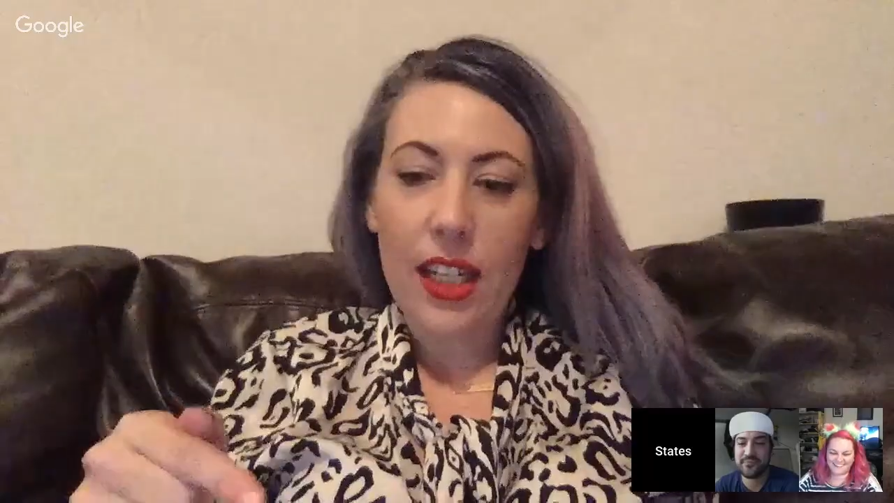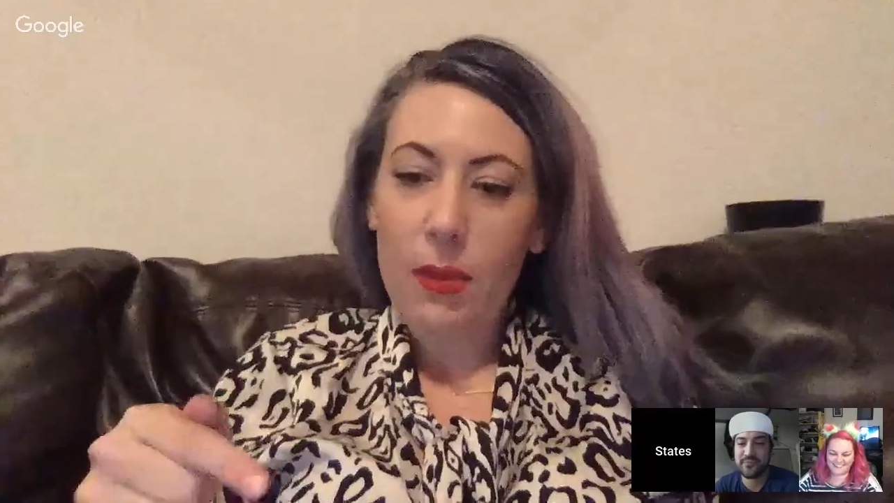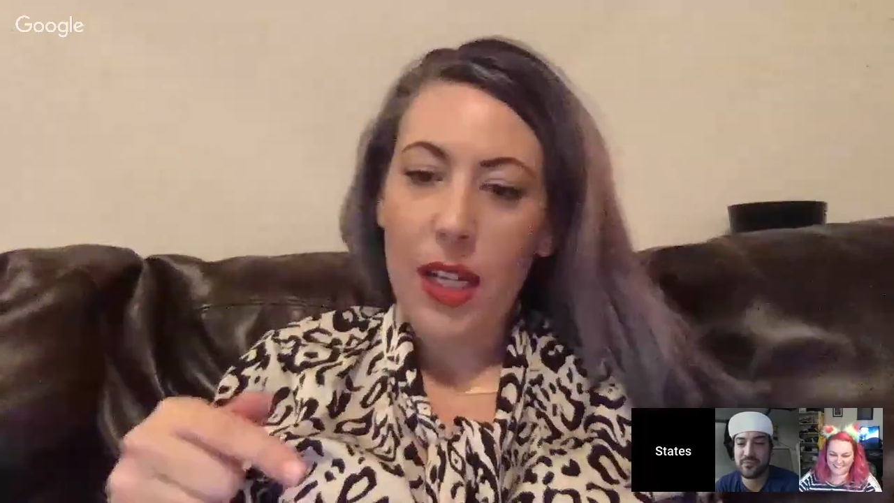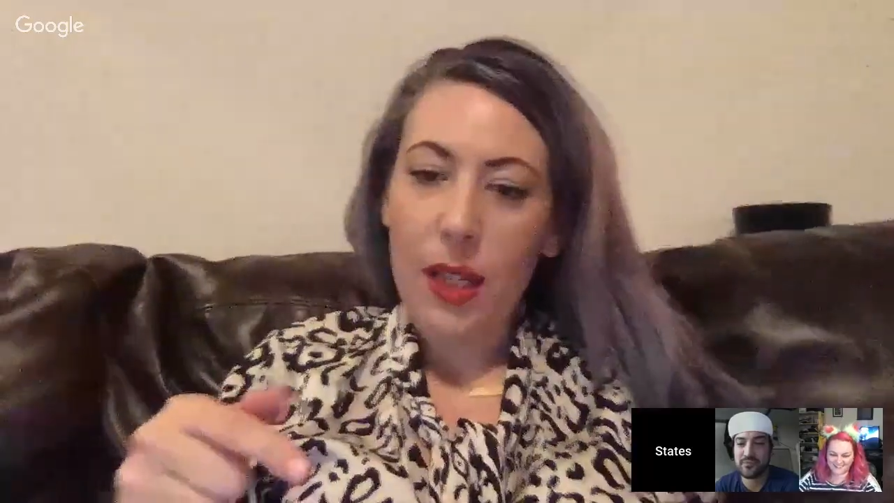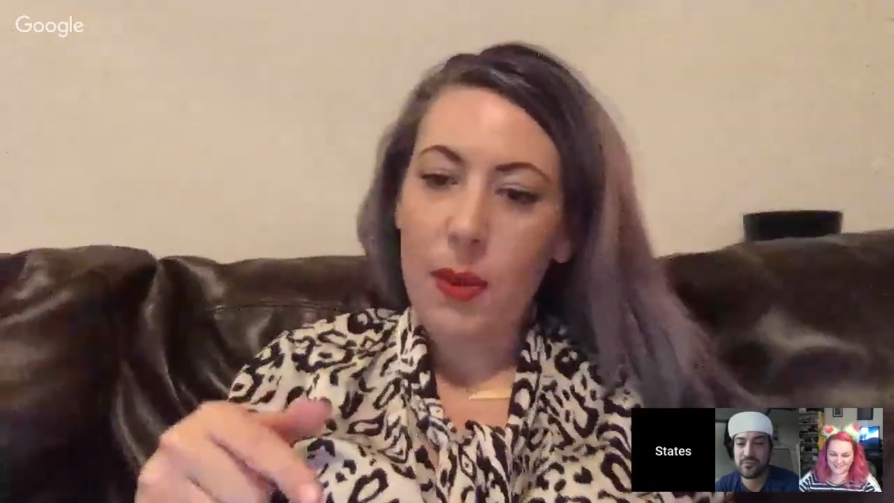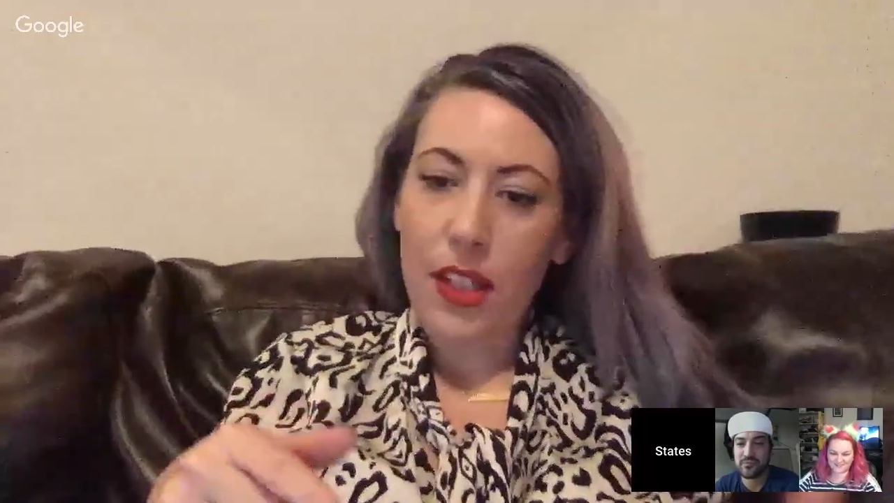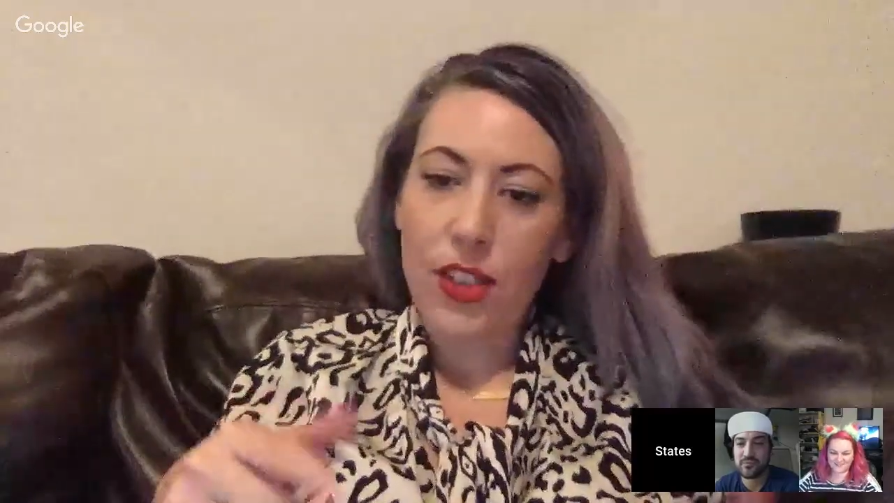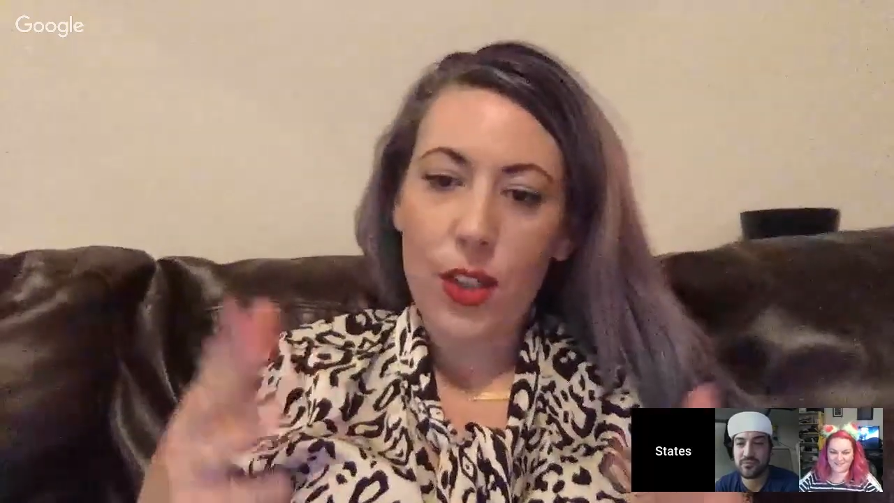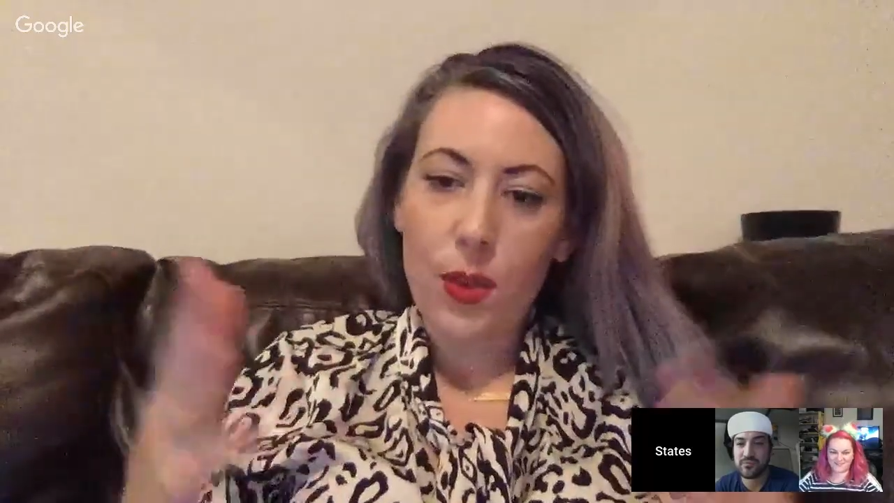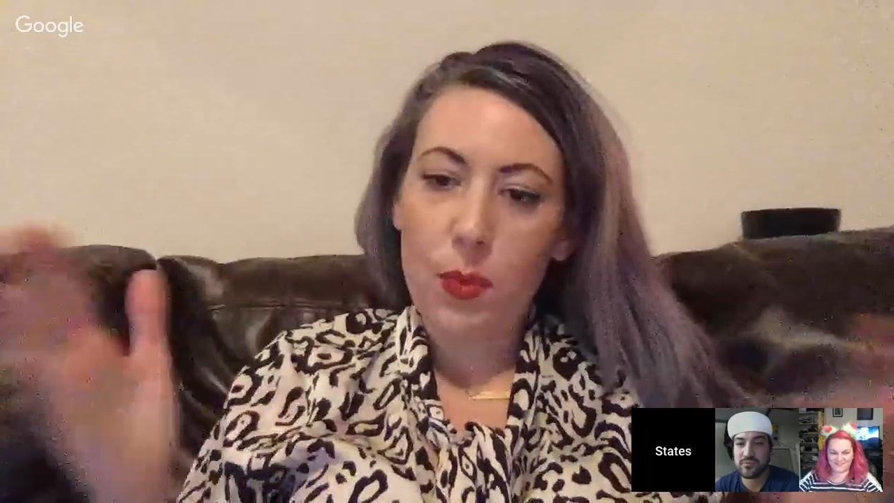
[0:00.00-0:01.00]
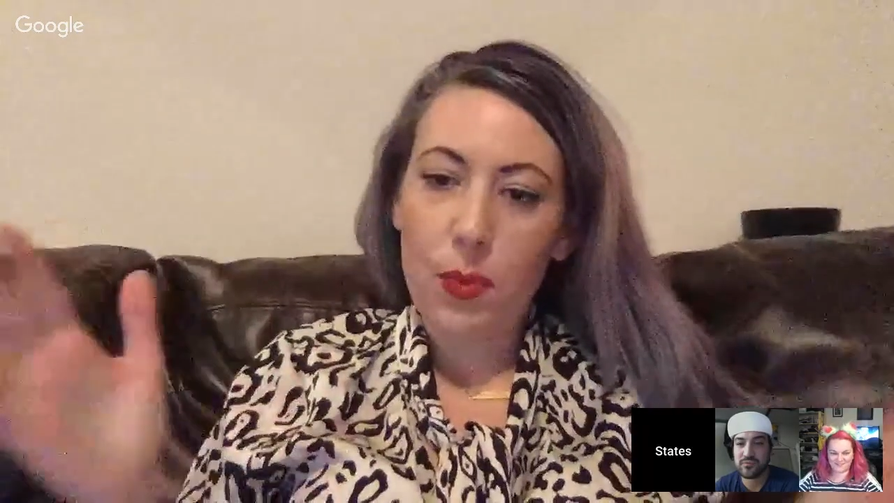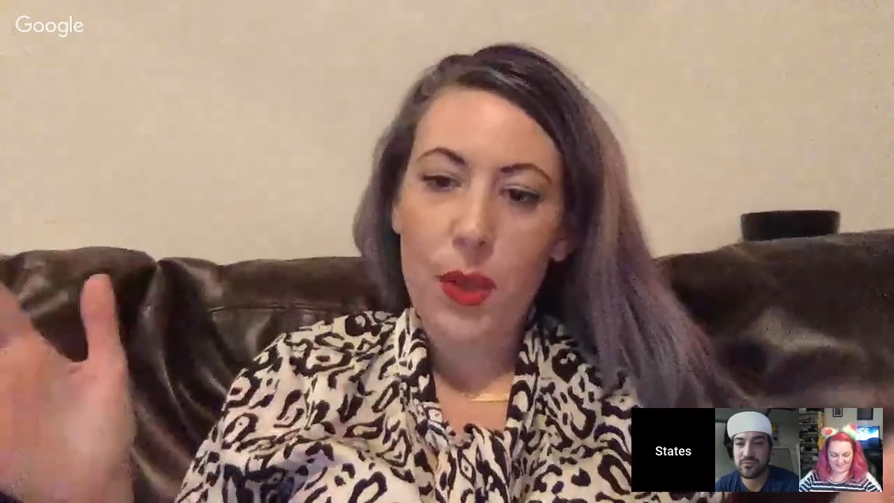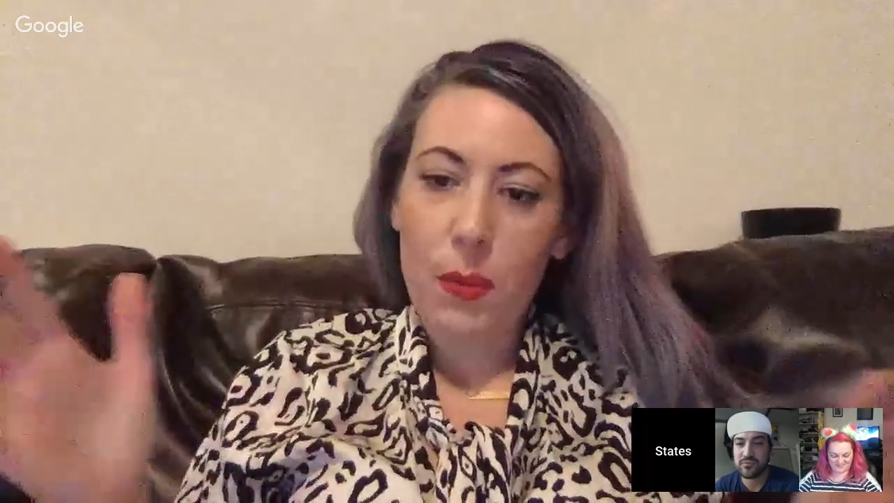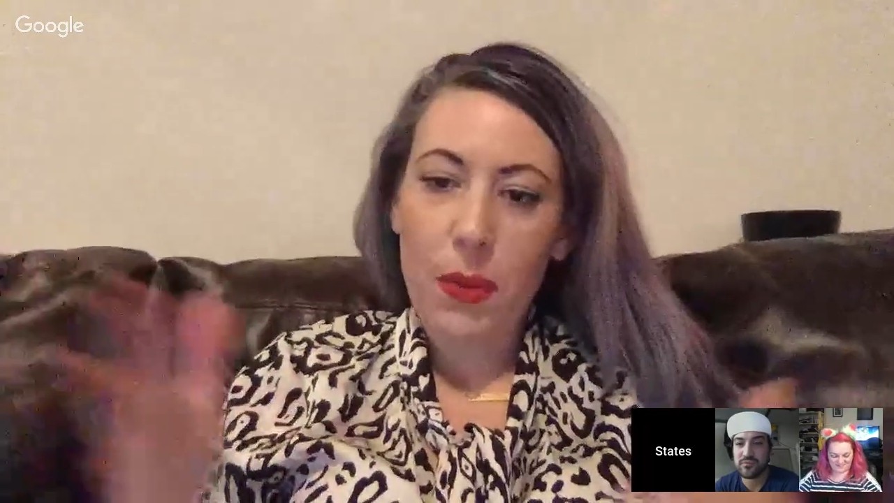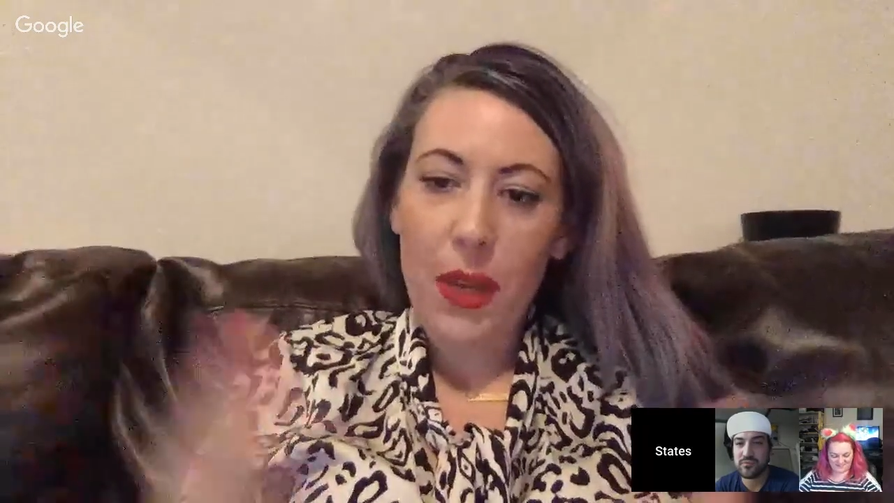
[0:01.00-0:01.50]
because you
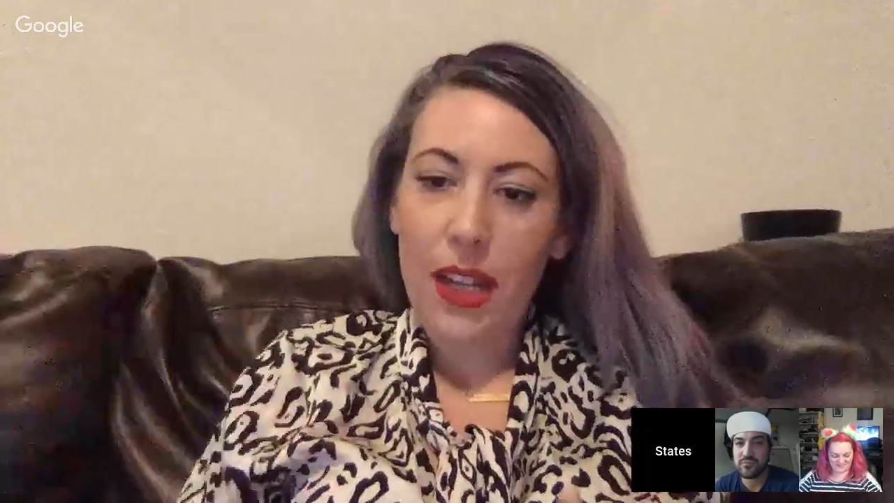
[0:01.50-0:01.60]
paid